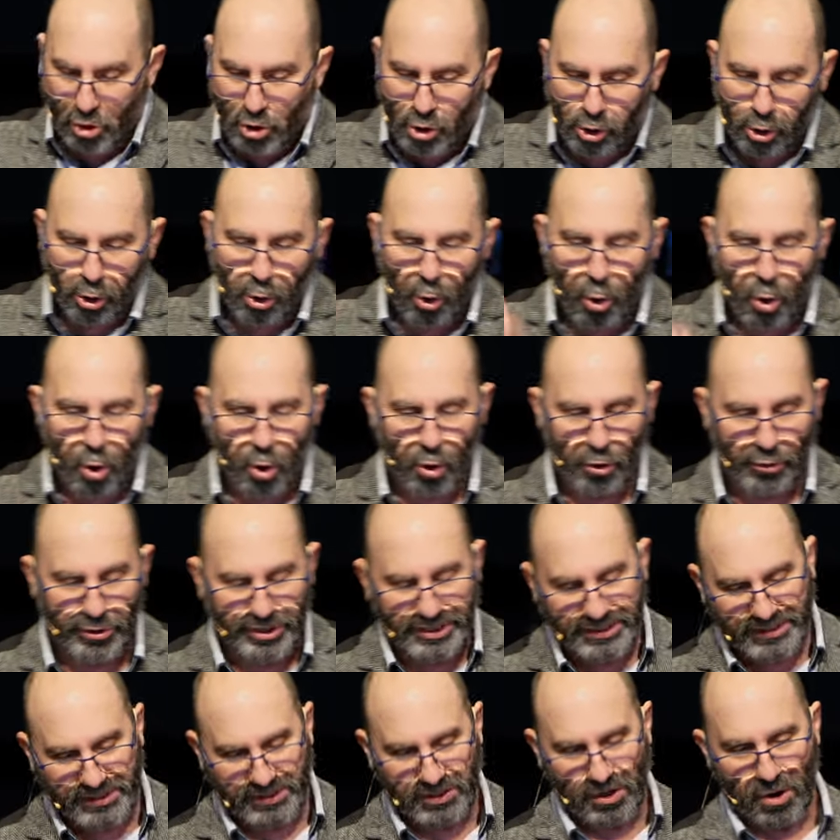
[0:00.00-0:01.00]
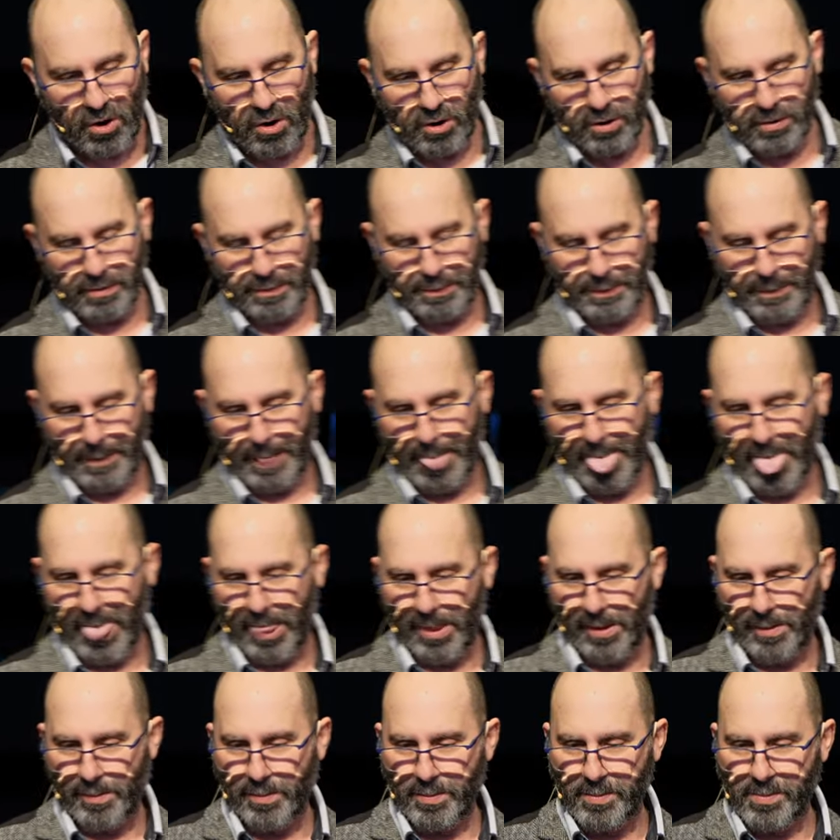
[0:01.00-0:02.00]
glory song.
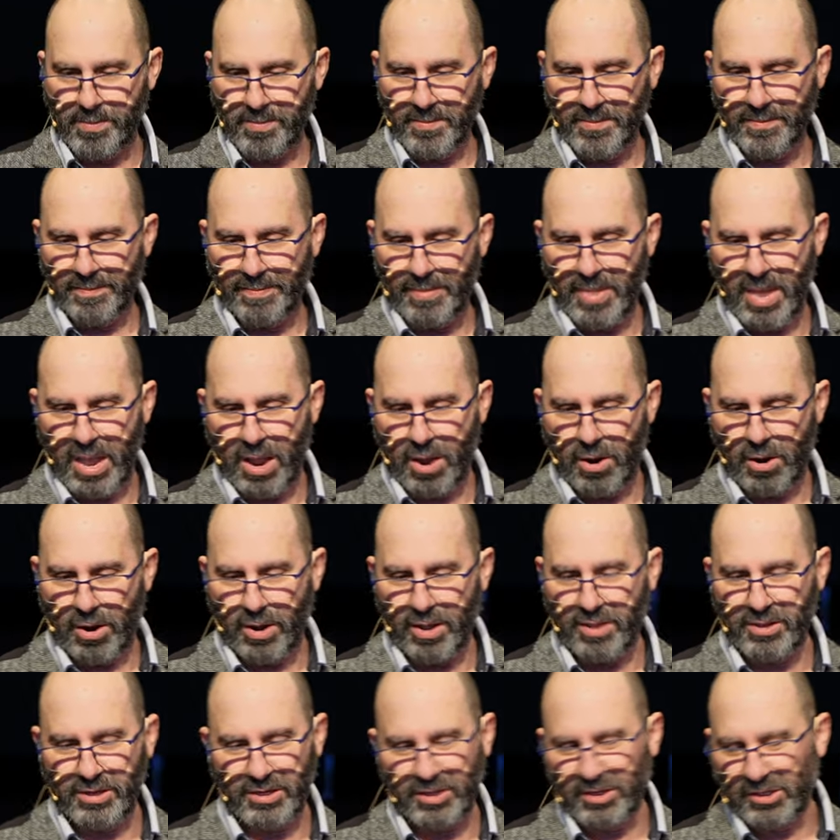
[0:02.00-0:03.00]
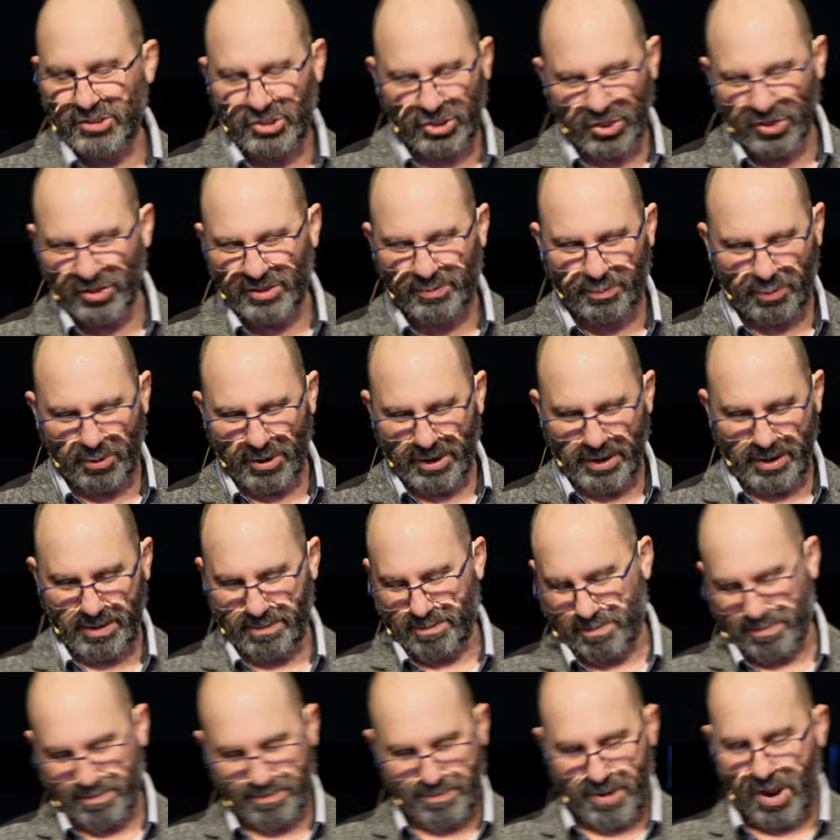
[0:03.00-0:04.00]
Now, the tune's pretty
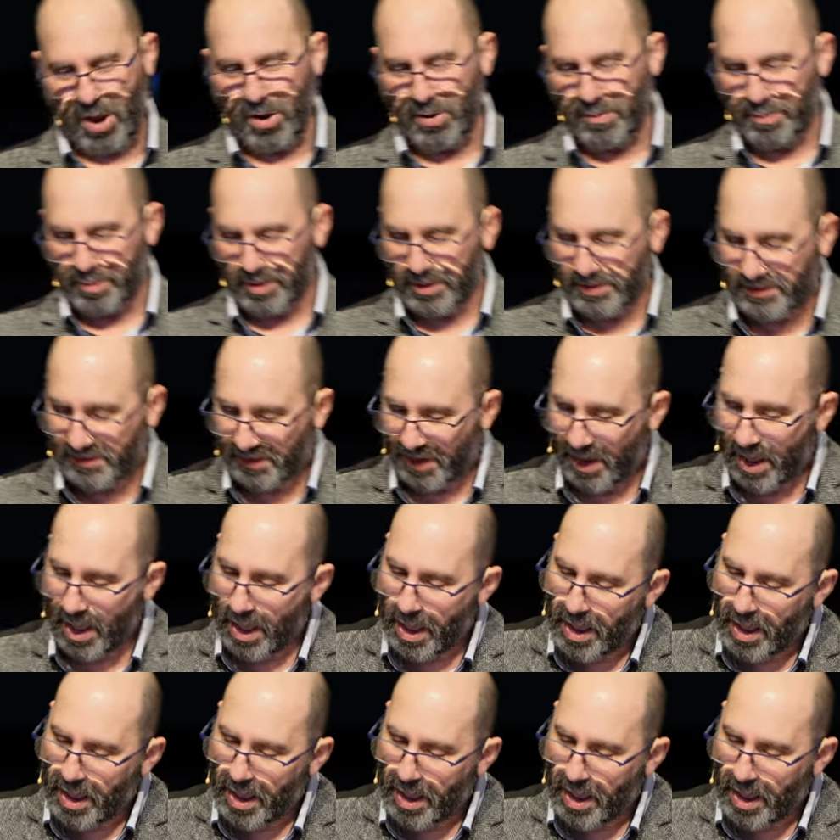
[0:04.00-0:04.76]
hopeless,